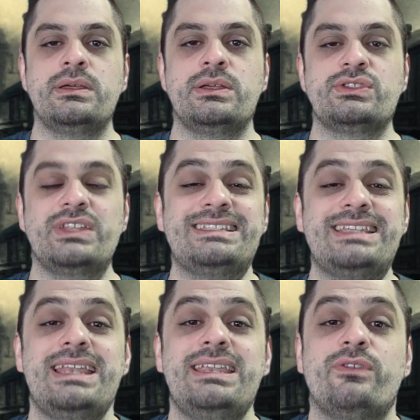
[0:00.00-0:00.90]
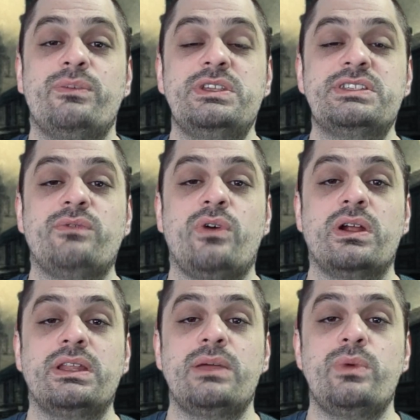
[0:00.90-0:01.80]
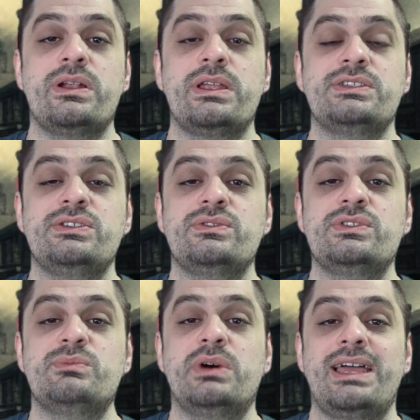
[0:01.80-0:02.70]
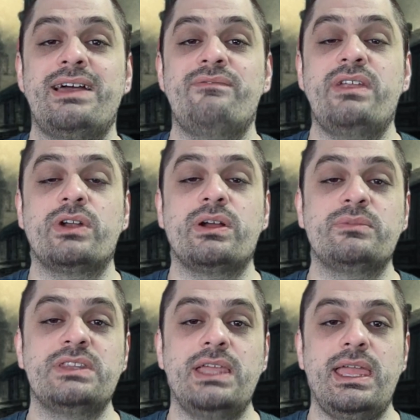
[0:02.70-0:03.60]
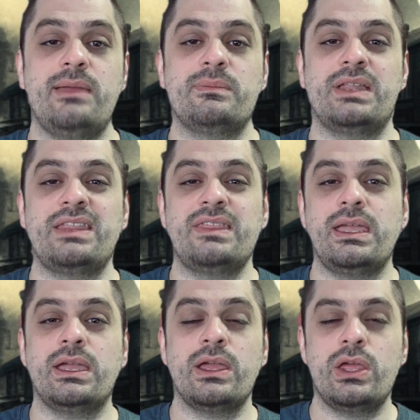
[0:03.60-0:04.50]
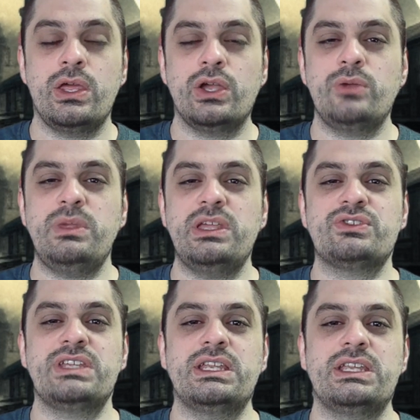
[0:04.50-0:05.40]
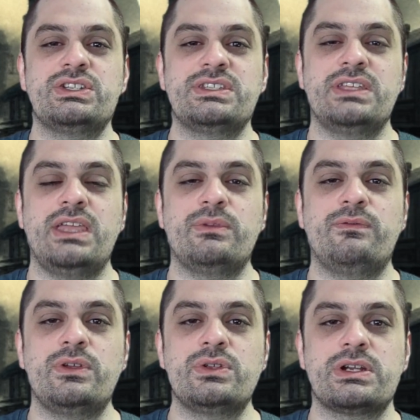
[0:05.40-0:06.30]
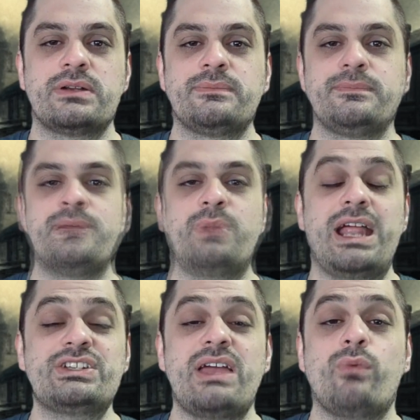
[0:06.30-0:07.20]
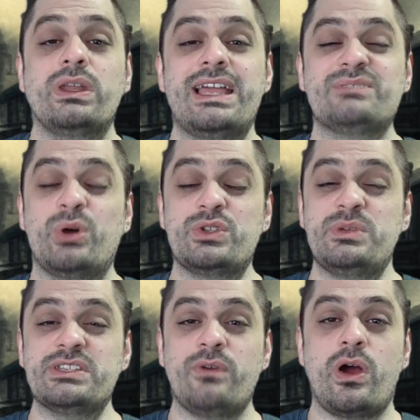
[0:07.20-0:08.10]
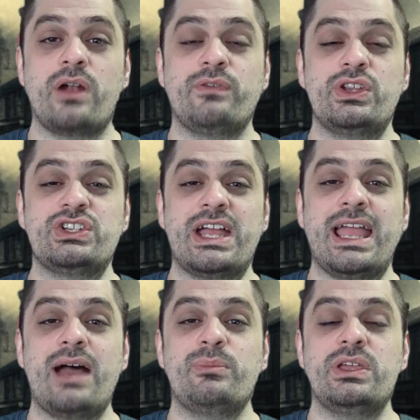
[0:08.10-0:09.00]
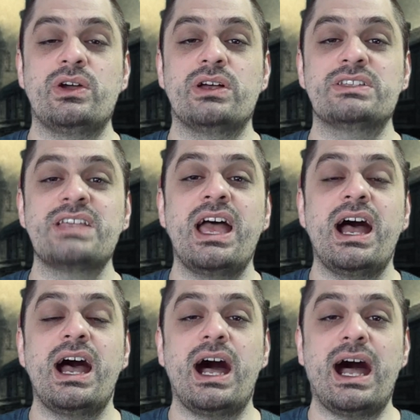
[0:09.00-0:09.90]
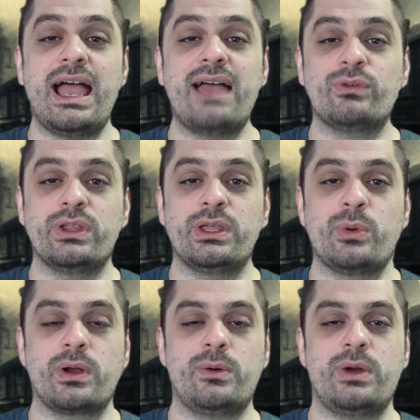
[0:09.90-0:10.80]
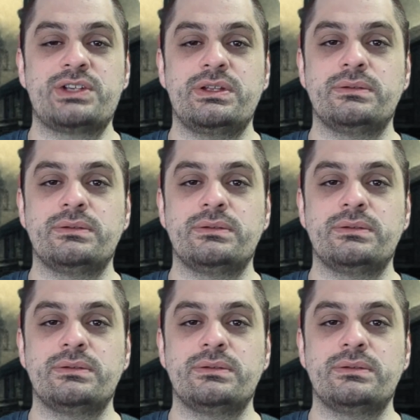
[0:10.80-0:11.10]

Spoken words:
So that's 10 different pieces of art that Wyrd has used but have never come to the game that I think could be interesting additions to the game in the future. But I actually have one last bonus piece of art for you to check out because I have a really important question.